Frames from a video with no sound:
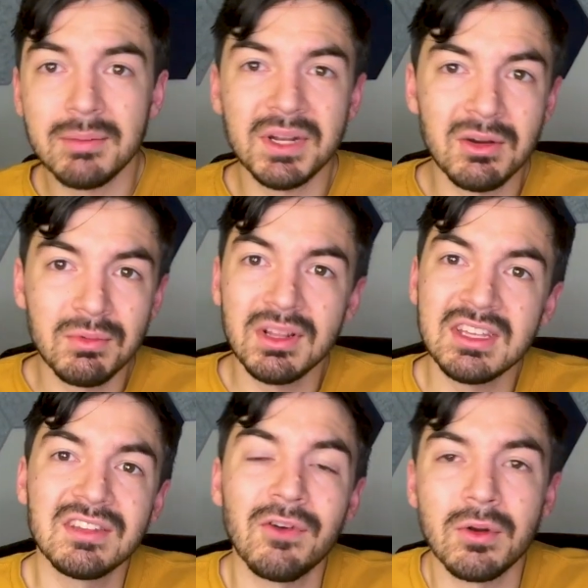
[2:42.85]
but it really
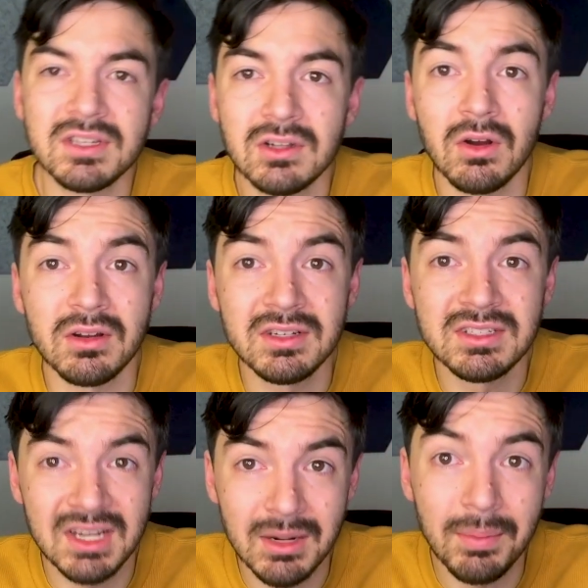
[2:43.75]
is focused on
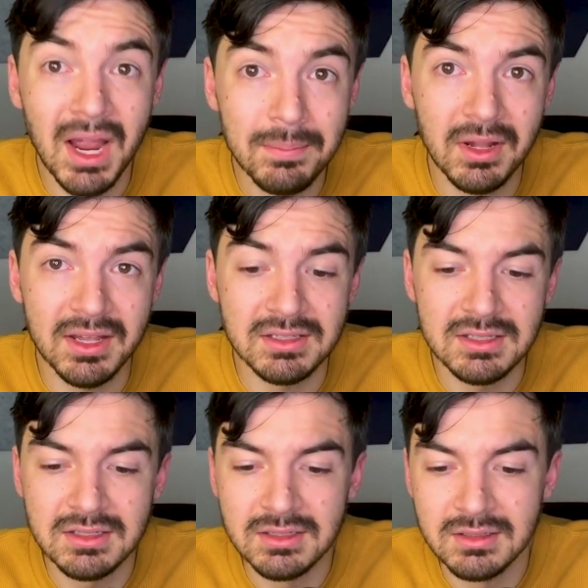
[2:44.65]
data pipelines.